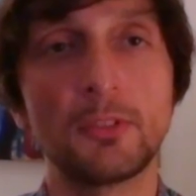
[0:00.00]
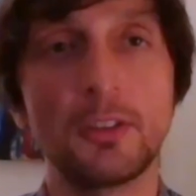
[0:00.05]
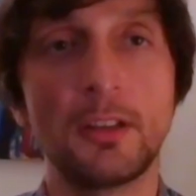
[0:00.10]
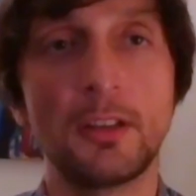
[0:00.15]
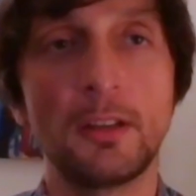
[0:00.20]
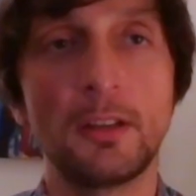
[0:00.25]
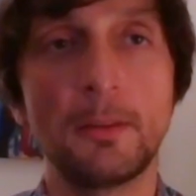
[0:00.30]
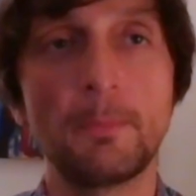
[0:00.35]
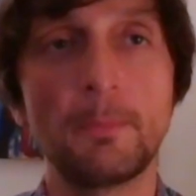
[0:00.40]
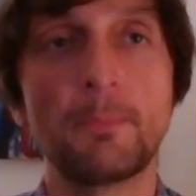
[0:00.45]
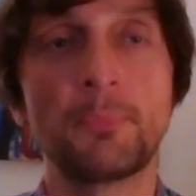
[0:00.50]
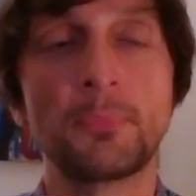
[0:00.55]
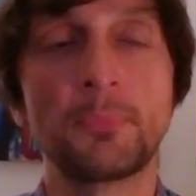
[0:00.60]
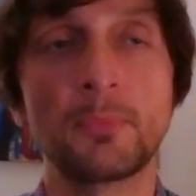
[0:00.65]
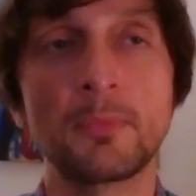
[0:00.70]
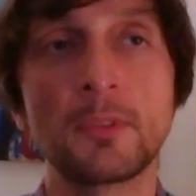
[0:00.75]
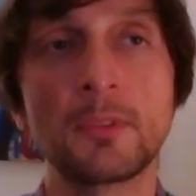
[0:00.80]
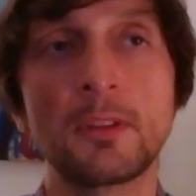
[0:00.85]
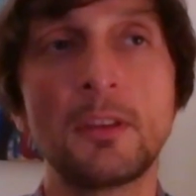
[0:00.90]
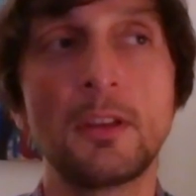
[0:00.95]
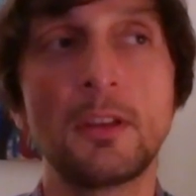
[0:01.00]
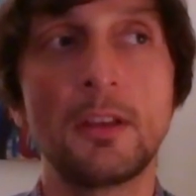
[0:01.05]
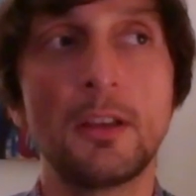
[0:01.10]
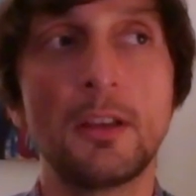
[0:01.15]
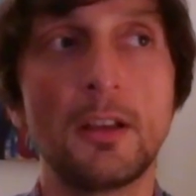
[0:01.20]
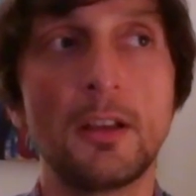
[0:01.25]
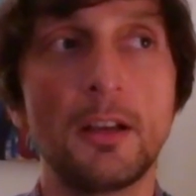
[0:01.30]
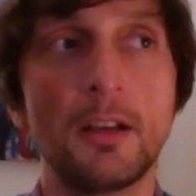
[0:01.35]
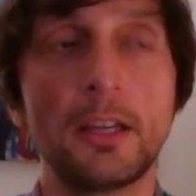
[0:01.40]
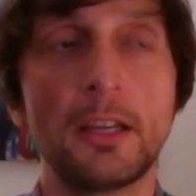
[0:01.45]
And
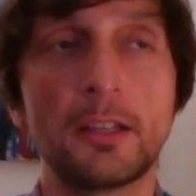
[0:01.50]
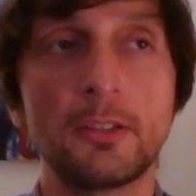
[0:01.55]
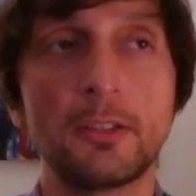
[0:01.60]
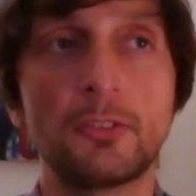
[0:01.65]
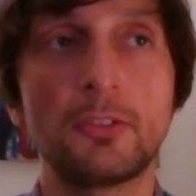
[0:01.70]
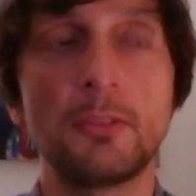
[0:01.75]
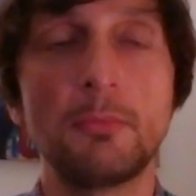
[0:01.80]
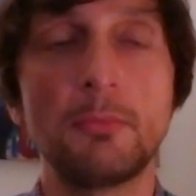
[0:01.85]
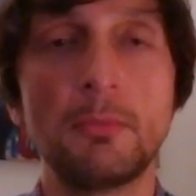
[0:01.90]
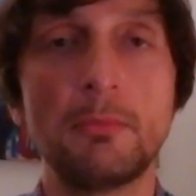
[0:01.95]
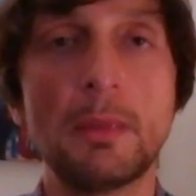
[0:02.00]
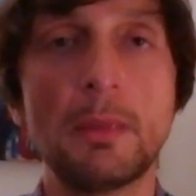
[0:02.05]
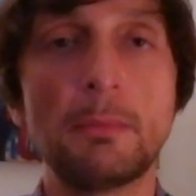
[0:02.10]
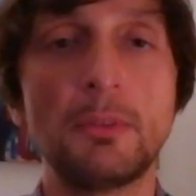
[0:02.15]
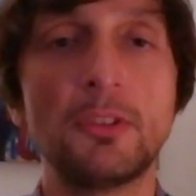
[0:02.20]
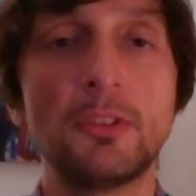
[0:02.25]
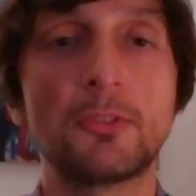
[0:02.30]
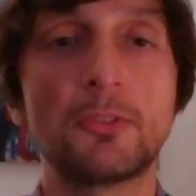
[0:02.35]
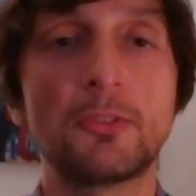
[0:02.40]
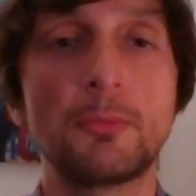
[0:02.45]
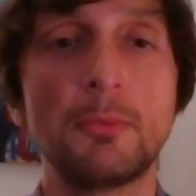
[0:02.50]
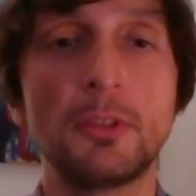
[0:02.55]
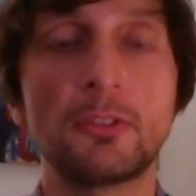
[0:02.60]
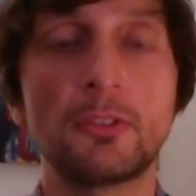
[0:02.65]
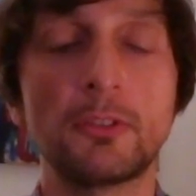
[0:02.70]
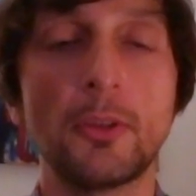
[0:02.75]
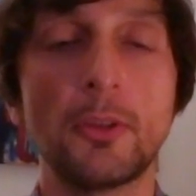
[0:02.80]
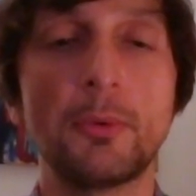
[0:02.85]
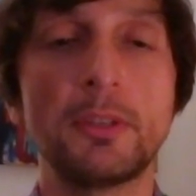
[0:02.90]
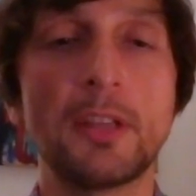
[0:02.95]
I could see maybe just me
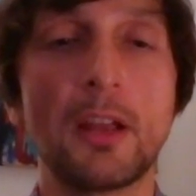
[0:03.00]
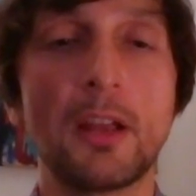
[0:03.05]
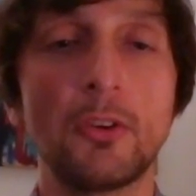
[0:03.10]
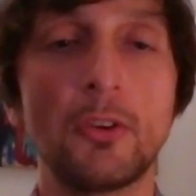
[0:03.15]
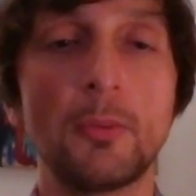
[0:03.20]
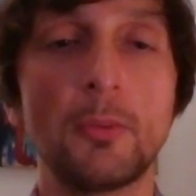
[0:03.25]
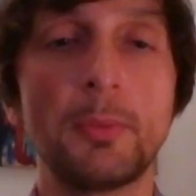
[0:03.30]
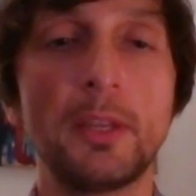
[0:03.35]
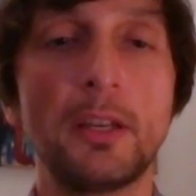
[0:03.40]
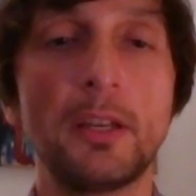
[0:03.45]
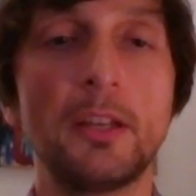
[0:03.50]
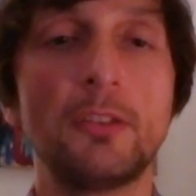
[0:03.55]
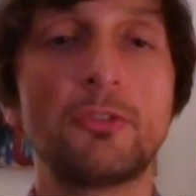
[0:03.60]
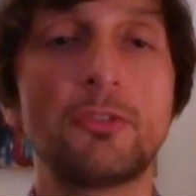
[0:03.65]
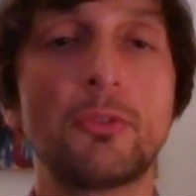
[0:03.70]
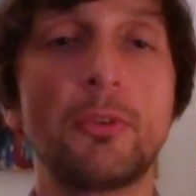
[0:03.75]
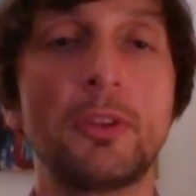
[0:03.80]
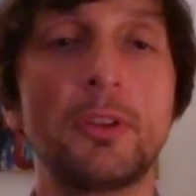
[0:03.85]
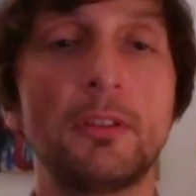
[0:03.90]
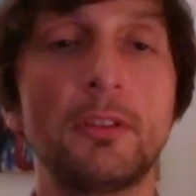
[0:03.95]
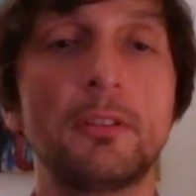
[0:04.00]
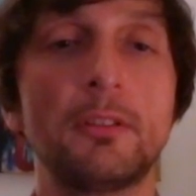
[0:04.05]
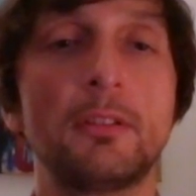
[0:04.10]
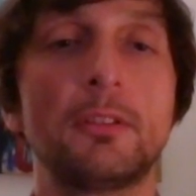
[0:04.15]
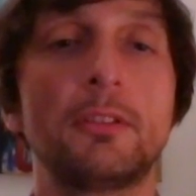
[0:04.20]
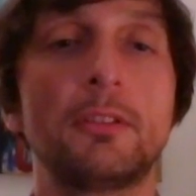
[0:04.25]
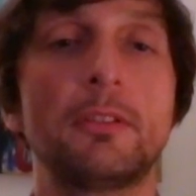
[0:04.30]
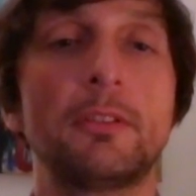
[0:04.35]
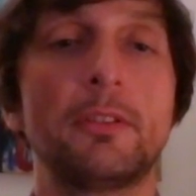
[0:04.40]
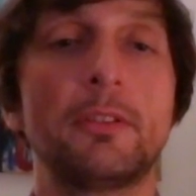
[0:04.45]
slowing down a little bit, enjoying
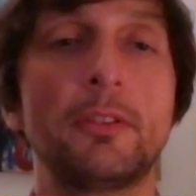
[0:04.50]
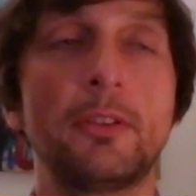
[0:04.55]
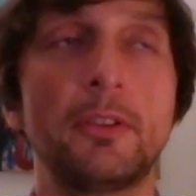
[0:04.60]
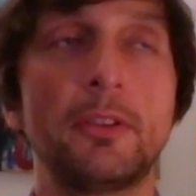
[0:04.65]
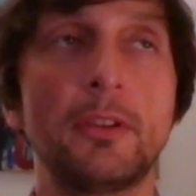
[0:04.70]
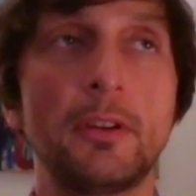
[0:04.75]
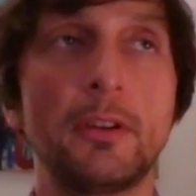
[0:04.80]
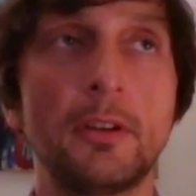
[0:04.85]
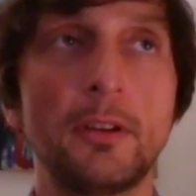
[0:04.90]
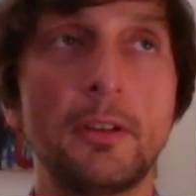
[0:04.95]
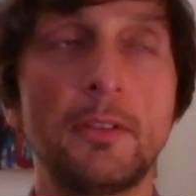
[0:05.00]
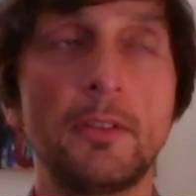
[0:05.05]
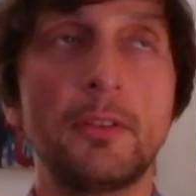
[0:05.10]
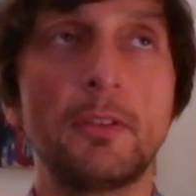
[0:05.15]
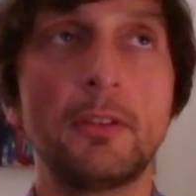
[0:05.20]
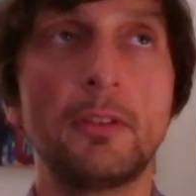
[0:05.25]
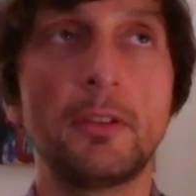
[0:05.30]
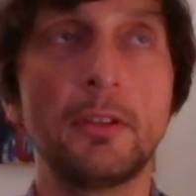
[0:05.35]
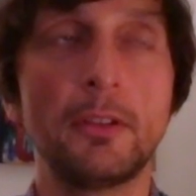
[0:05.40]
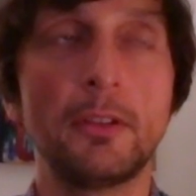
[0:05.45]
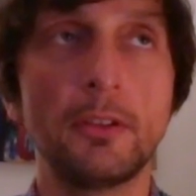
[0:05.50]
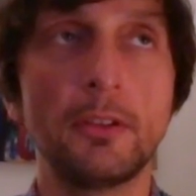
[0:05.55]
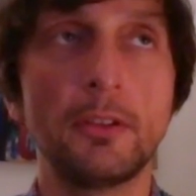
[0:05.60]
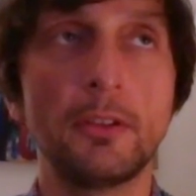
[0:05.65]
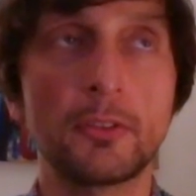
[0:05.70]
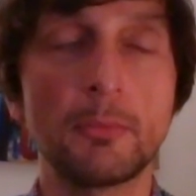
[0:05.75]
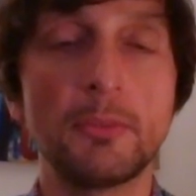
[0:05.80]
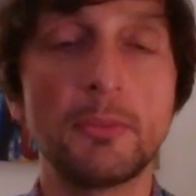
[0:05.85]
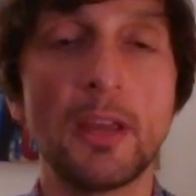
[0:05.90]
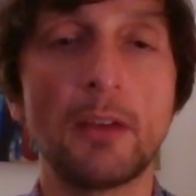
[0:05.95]

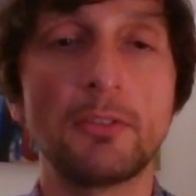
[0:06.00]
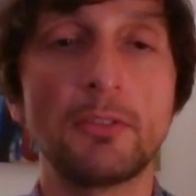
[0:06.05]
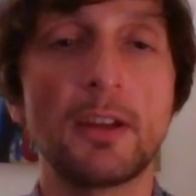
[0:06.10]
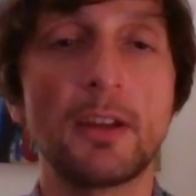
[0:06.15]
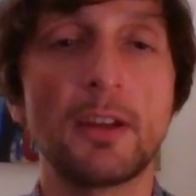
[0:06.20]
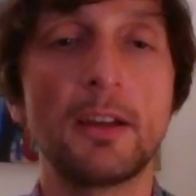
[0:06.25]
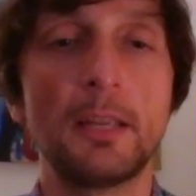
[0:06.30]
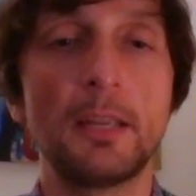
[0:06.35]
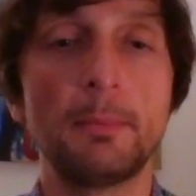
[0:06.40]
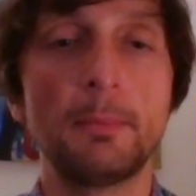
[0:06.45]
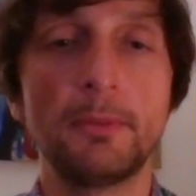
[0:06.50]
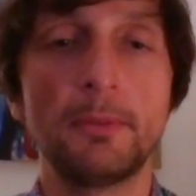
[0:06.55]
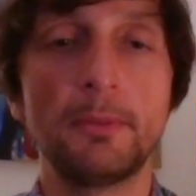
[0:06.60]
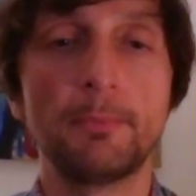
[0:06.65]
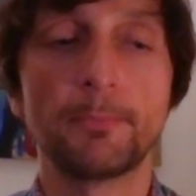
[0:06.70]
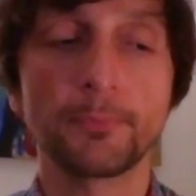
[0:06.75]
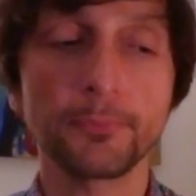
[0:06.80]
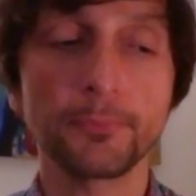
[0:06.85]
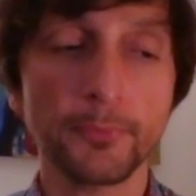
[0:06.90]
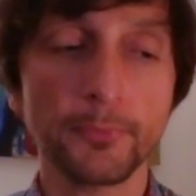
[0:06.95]
some downtime